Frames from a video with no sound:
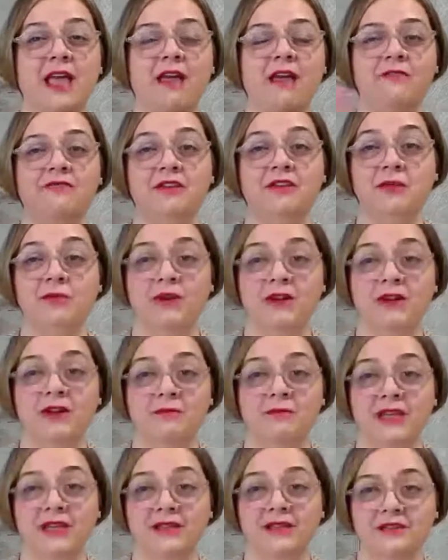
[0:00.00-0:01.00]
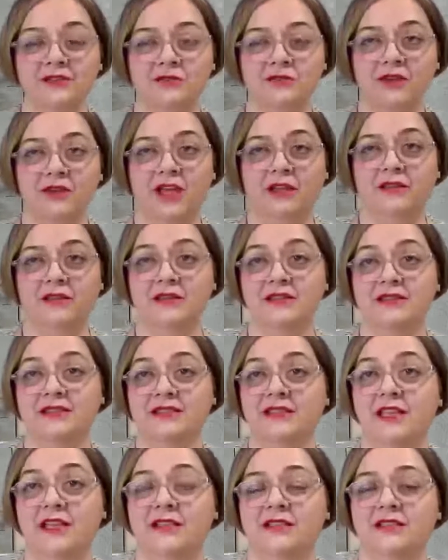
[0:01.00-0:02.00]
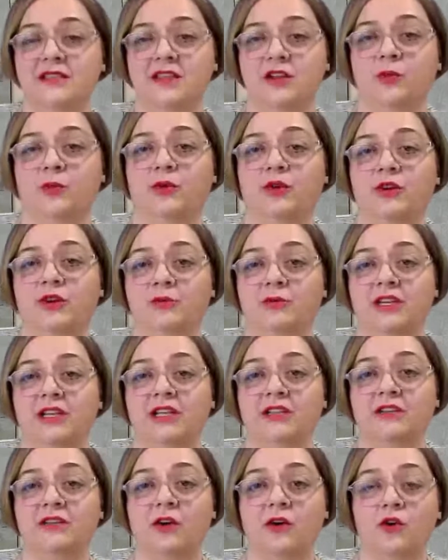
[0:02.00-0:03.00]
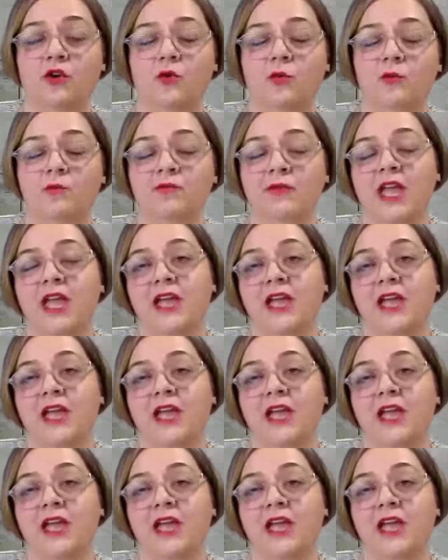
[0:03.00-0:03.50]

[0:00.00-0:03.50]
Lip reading: everywhere make the United States their permanent home.